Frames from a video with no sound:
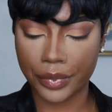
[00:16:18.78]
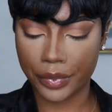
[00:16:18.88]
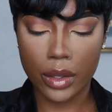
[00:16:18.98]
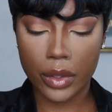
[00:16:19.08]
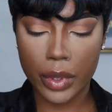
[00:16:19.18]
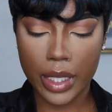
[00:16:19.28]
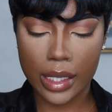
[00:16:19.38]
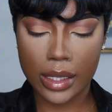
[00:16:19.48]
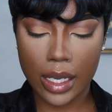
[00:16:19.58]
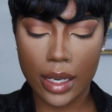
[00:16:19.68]
Going with
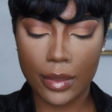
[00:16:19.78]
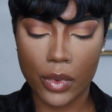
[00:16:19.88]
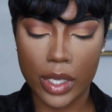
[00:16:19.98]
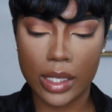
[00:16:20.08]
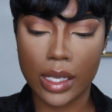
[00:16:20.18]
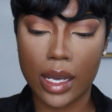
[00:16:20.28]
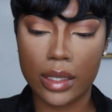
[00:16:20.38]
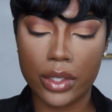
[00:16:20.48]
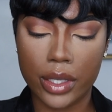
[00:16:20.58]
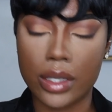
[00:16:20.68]
that same One
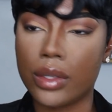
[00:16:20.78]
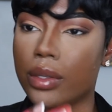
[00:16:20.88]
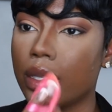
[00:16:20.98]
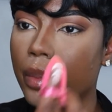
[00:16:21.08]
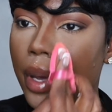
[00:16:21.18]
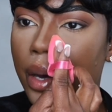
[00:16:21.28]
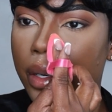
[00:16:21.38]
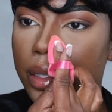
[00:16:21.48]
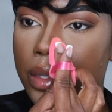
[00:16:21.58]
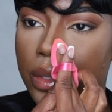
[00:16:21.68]
Size translucent
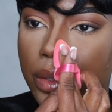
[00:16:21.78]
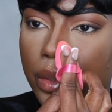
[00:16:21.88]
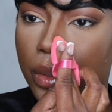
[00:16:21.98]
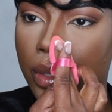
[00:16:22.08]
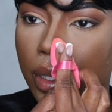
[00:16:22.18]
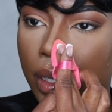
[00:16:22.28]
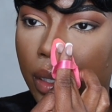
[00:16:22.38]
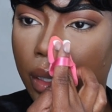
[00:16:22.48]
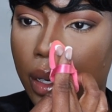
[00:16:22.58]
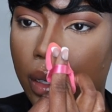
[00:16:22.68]
powder to
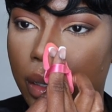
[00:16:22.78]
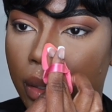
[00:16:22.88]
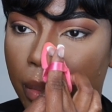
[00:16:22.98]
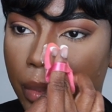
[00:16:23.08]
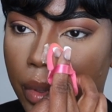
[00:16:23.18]
clean that up.